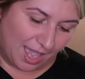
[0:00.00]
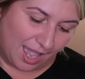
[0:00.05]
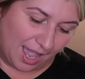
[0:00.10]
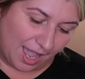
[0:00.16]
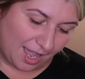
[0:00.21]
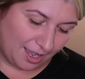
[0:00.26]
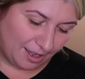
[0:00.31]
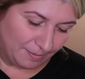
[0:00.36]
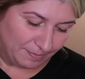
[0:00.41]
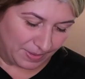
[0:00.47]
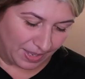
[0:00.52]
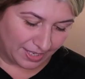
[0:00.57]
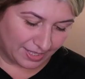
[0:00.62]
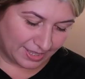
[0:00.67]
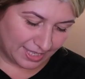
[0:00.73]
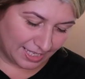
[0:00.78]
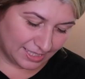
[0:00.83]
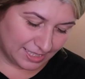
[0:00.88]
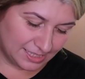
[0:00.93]
I
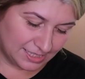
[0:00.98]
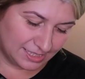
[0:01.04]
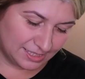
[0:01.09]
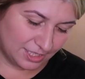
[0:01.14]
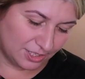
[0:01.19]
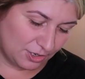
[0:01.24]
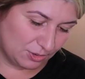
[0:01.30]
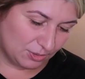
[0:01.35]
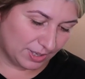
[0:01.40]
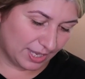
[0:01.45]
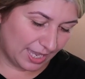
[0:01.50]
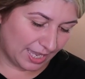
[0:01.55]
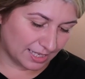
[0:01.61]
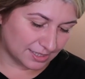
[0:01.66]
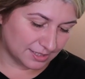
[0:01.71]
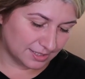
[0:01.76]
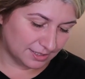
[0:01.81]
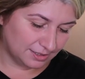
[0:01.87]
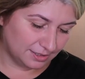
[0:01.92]
think this is a new
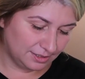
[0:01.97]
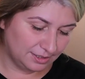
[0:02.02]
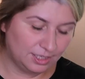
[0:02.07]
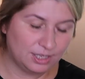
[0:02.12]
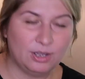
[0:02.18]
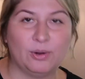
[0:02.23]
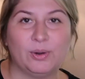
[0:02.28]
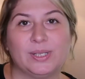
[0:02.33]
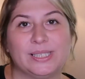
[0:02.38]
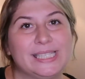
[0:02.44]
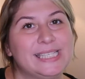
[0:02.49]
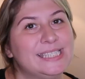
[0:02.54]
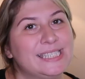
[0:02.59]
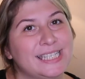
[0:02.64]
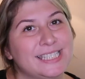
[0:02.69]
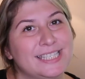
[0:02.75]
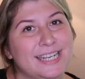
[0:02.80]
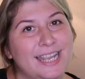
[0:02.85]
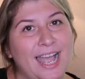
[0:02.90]
candle, well, at least
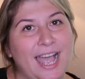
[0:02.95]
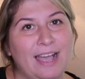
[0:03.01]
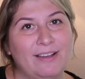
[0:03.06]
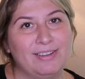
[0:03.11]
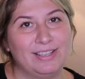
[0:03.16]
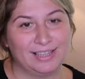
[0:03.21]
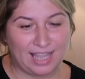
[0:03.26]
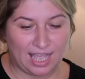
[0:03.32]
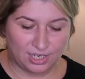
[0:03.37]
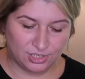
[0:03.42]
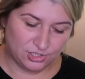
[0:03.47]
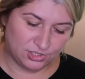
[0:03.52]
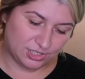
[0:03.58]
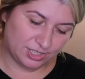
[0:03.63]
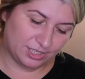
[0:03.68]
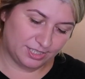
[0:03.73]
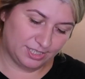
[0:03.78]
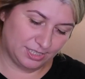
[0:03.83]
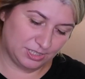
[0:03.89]
I didn't have it last
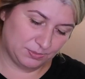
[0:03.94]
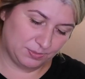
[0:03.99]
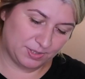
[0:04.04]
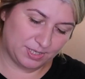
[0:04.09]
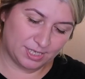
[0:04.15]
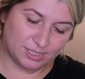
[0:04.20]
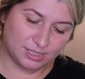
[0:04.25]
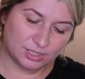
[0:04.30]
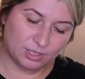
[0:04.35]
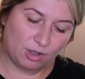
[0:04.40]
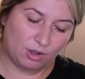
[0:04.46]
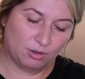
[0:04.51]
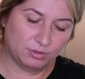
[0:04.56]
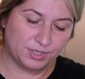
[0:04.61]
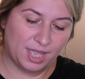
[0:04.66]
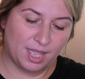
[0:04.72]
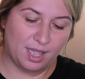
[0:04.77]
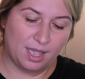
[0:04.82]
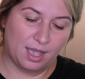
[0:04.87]
year. This one is
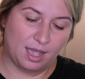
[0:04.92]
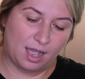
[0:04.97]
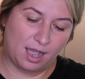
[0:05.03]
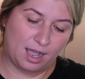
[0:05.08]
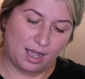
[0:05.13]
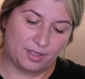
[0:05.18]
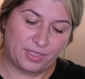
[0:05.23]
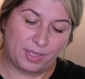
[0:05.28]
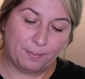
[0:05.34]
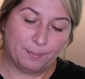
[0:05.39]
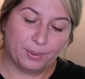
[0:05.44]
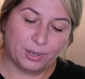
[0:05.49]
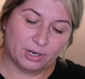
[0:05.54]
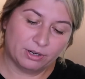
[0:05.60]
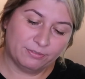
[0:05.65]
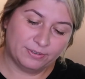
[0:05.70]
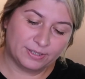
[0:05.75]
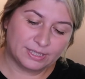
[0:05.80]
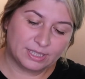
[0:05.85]
called the
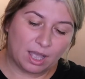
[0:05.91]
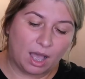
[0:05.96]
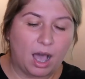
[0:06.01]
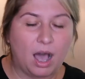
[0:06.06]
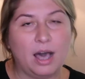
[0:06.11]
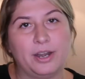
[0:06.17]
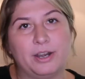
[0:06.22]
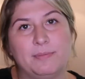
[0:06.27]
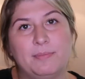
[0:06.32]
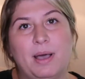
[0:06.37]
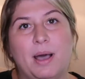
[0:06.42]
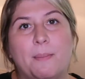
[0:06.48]
Perfect Autumn